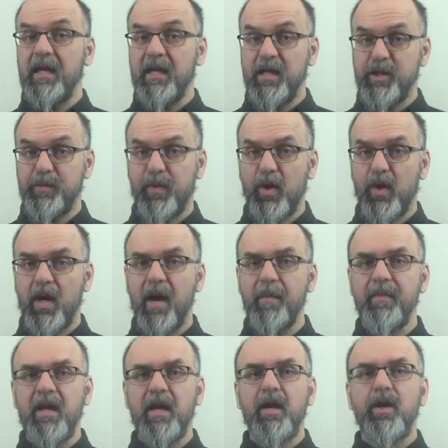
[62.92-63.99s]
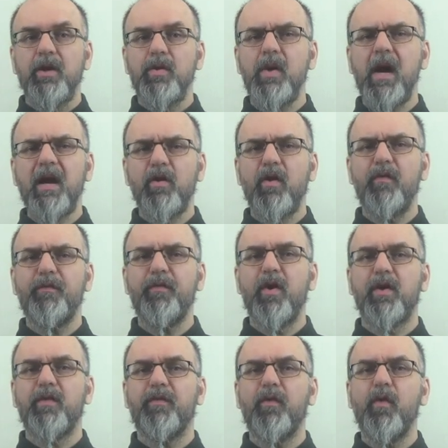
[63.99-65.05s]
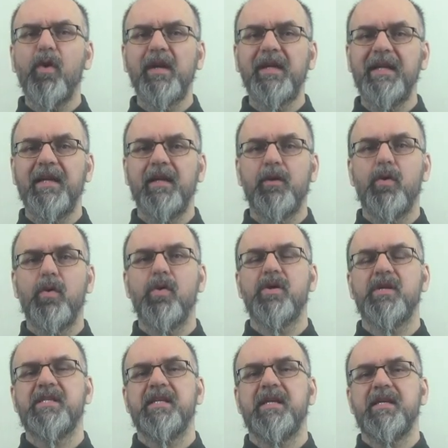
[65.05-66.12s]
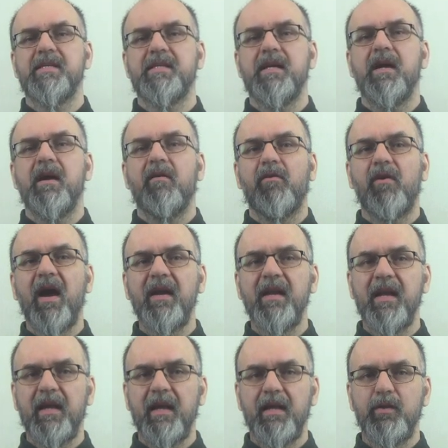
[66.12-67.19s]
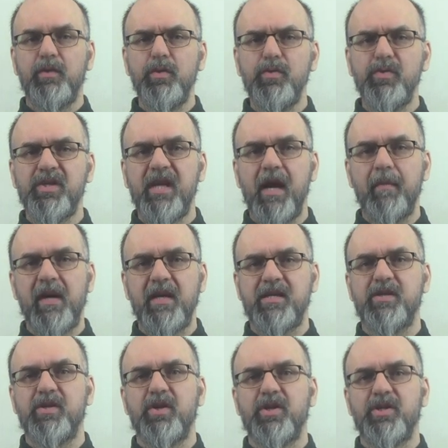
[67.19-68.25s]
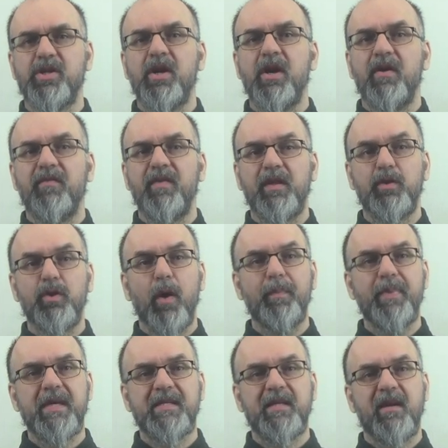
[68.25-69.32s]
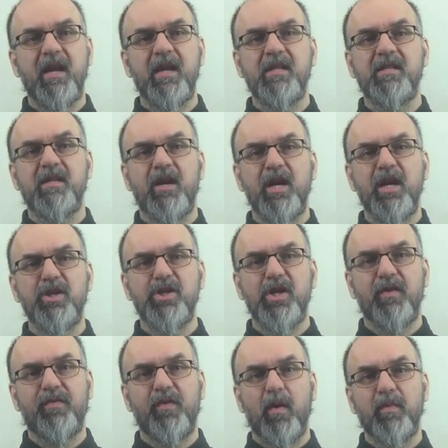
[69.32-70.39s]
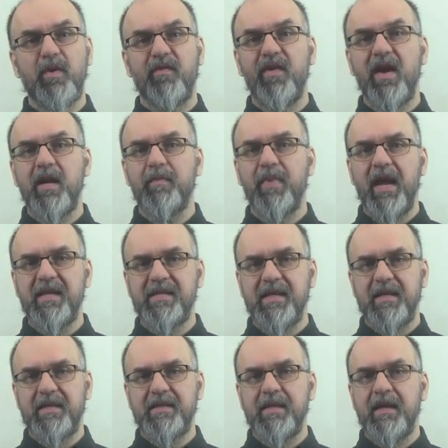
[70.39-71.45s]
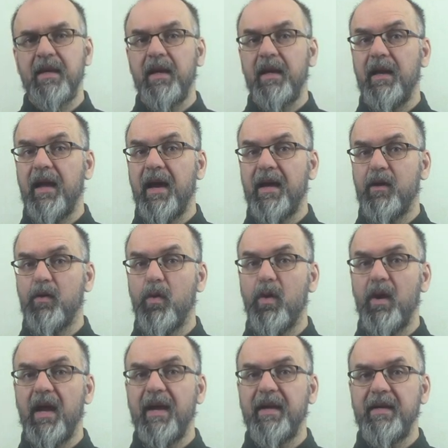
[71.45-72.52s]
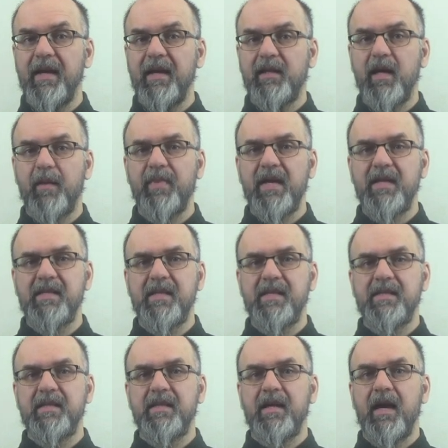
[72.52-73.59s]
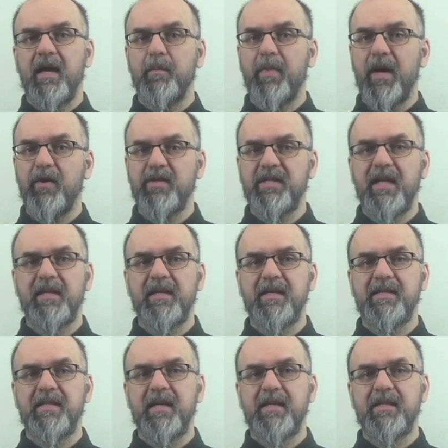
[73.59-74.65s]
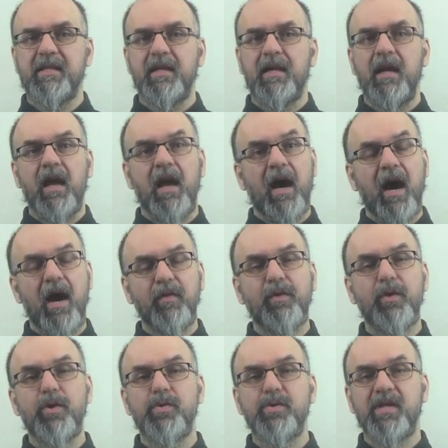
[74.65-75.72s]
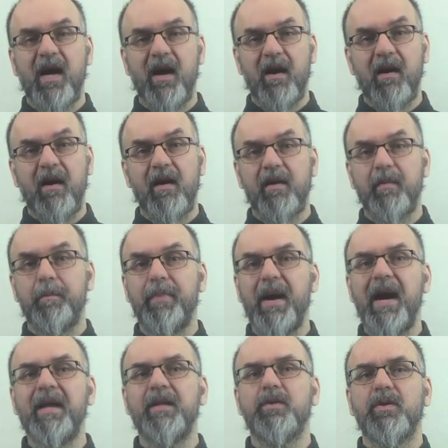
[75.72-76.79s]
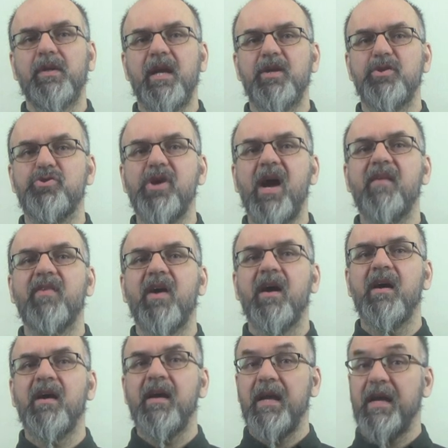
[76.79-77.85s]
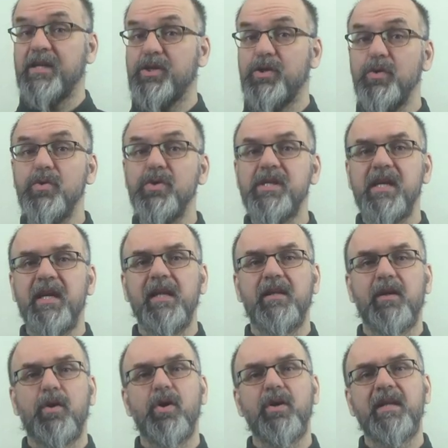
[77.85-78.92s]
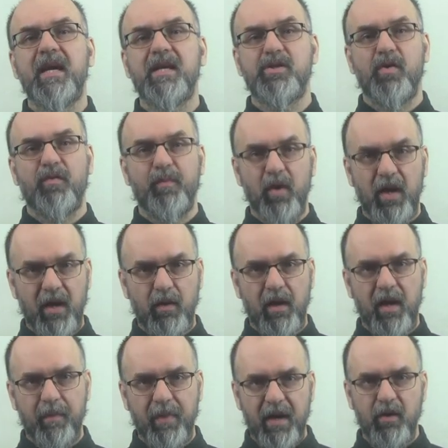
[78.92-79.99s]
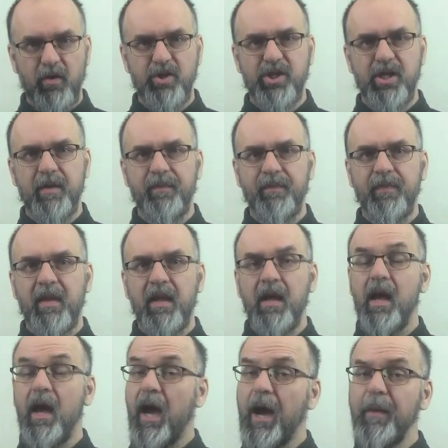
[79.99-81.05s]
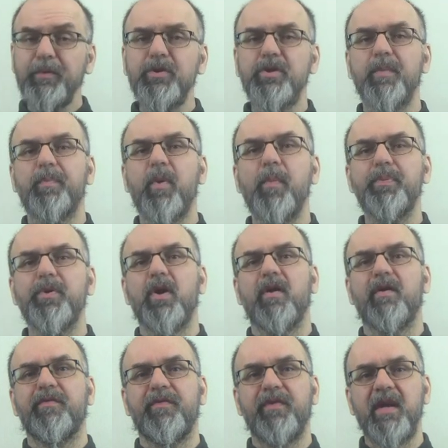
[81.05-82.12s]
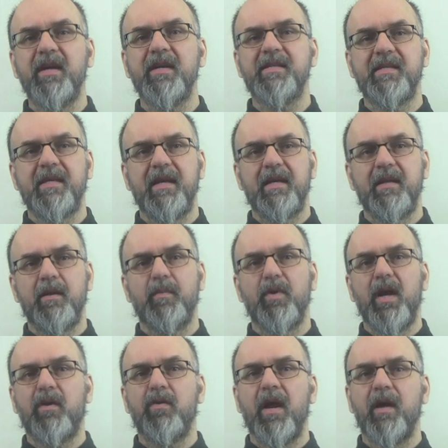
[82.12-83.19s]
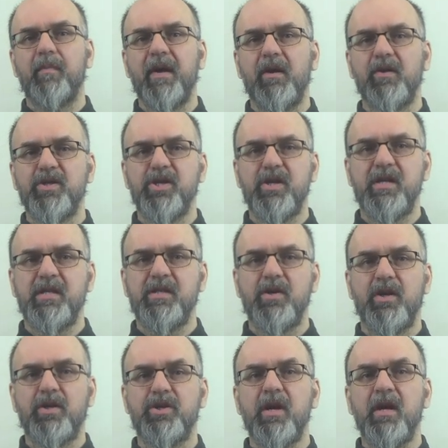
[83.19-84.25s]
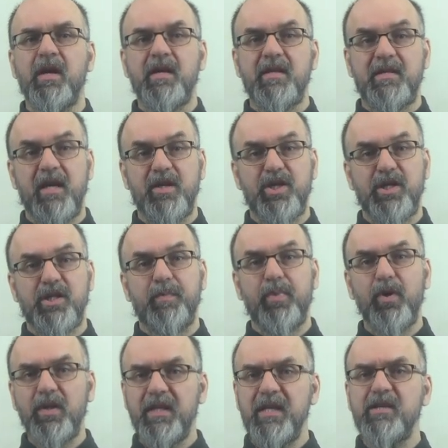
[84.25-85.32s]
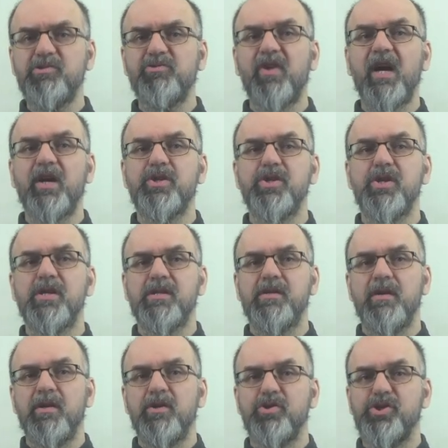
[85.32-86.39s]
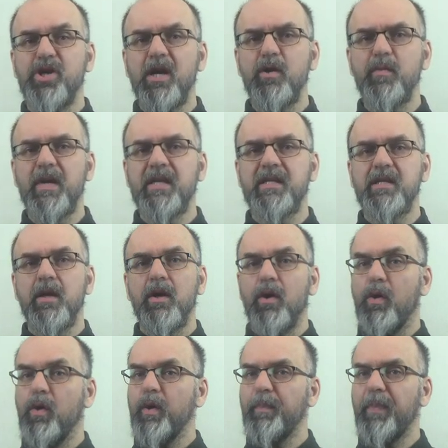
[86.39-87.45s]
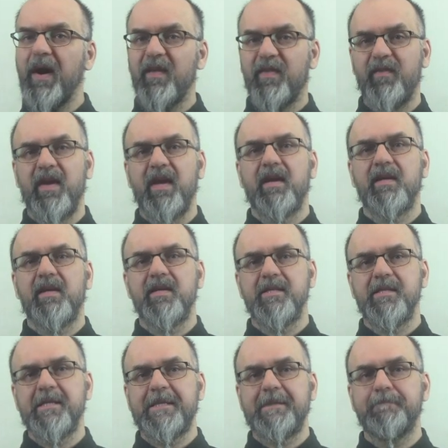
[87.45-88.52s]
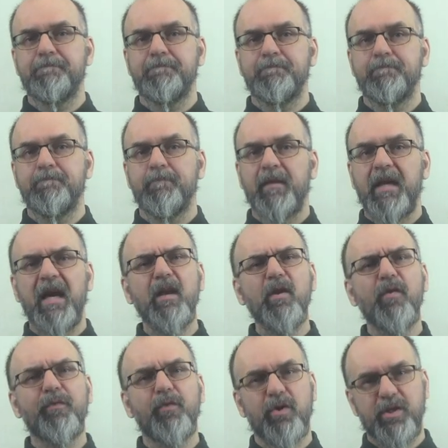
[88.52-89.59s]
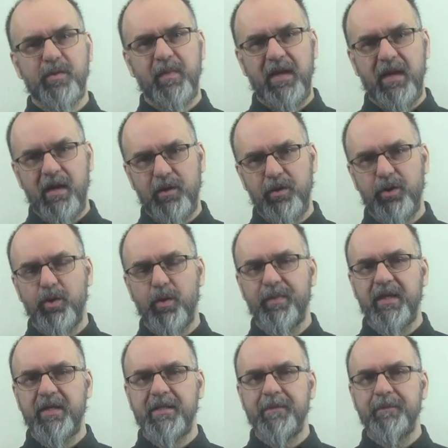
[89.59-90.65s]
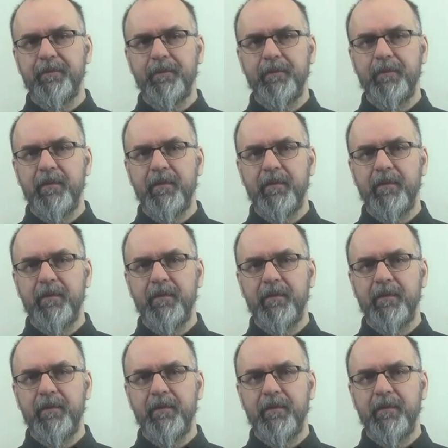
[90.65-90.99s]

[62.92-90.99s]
In this program, you are offered 14 courses running in 2 semesters with topics ranging from the very basics like online databases and biostatistics, how to use R, Python and Java as tools in the context of molecular biology, up to the popular fields in the molecular biology research such as protein structures, genomics or pathway analysis, and of course many other topics.